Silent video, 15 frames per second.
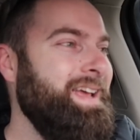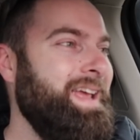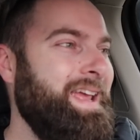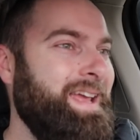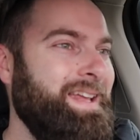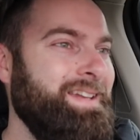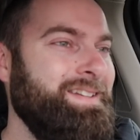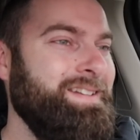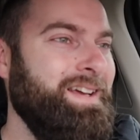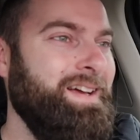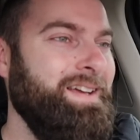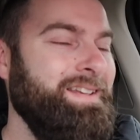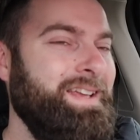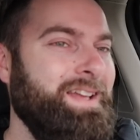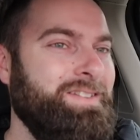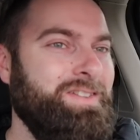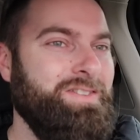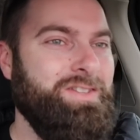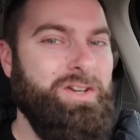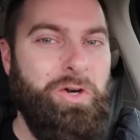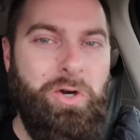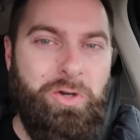And yes,
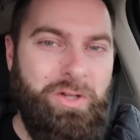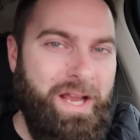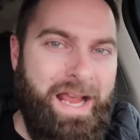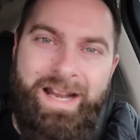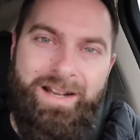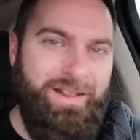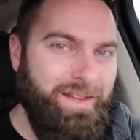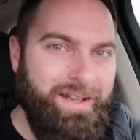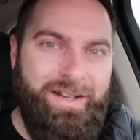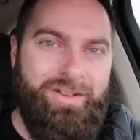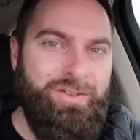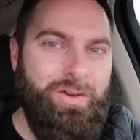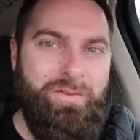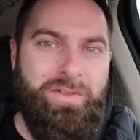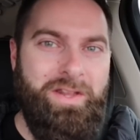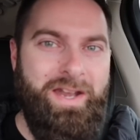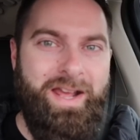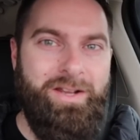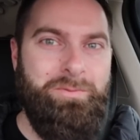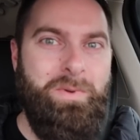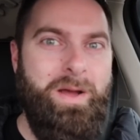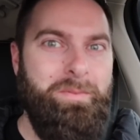it's going to hurt the analytics over the
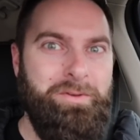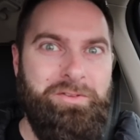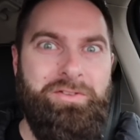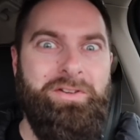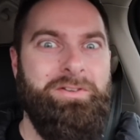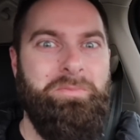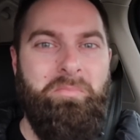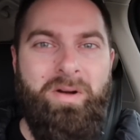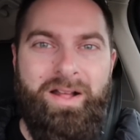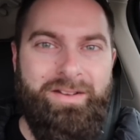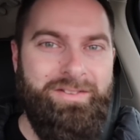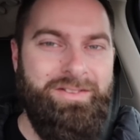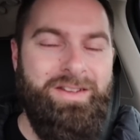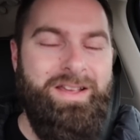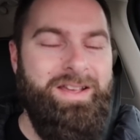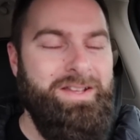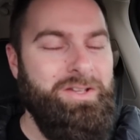next probably 6 months,